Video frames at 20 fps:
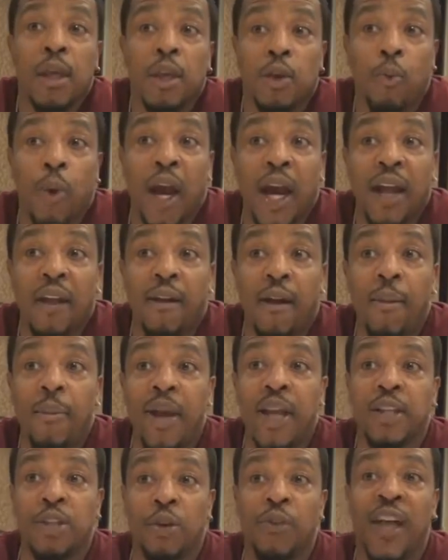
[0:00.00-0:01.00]
Right, I
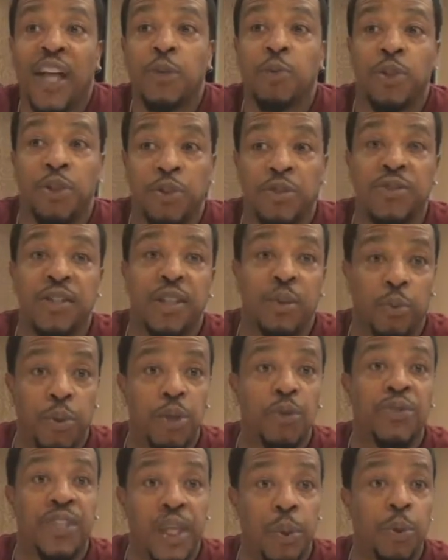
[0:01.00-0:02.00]
mean, so that's what
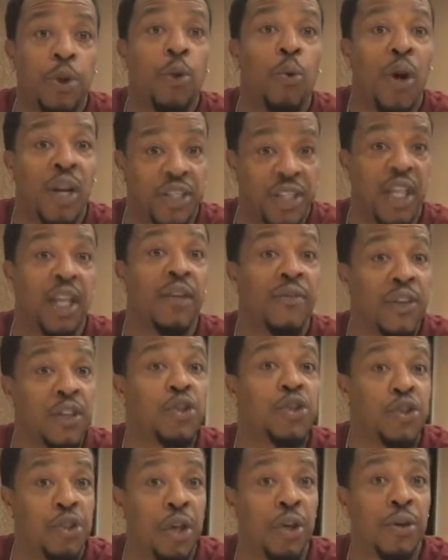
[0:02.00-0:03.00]
you see when you watch
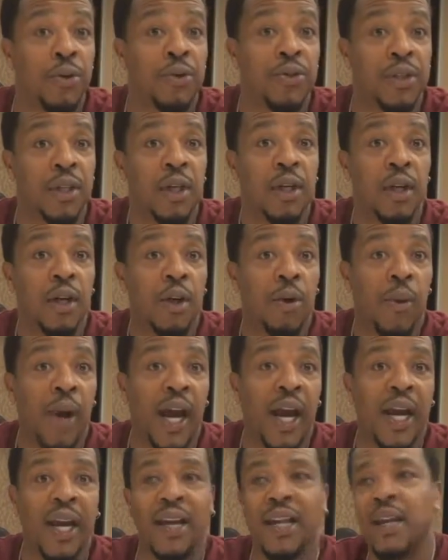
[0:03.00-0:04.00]
television shows, right?